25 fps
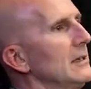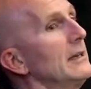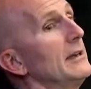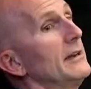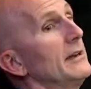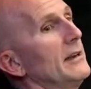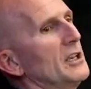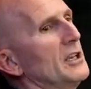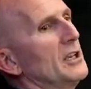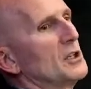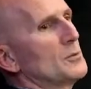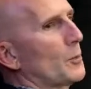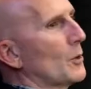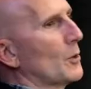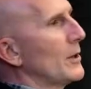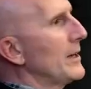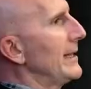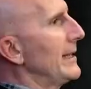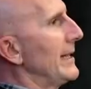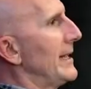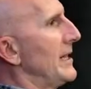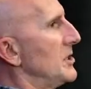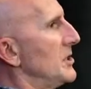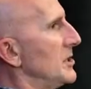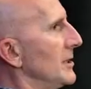It's pretty
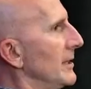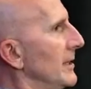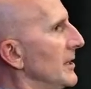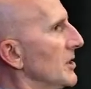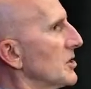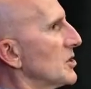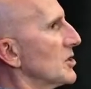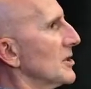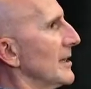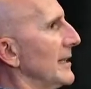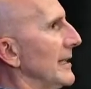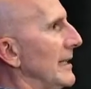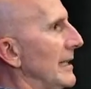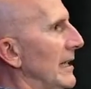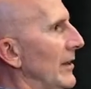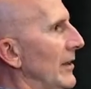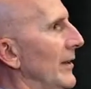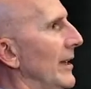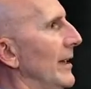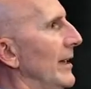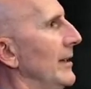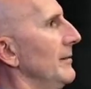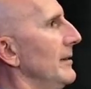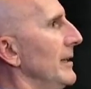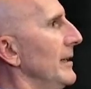easy to say
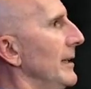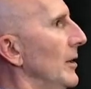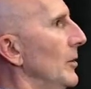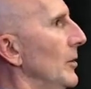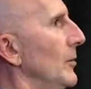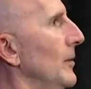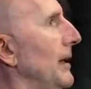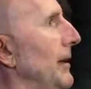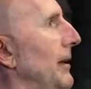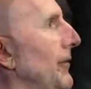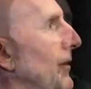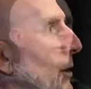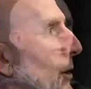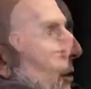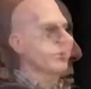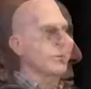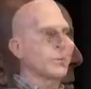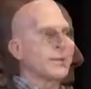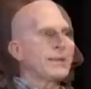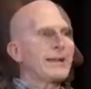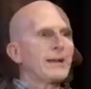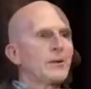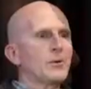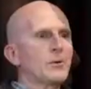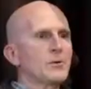that, you know, there are three
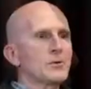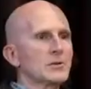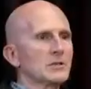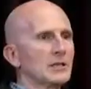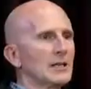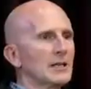hours left in